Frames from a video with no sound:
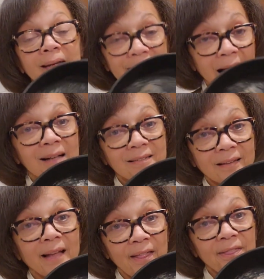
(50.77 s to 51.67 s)
not
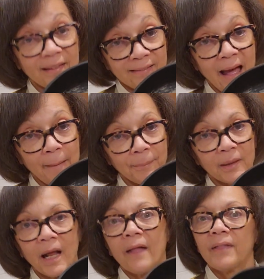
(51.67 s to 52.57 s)
to let this
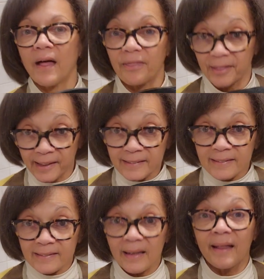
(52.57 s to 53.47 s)
happen, and that
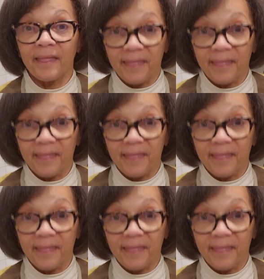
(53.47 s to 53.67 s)
this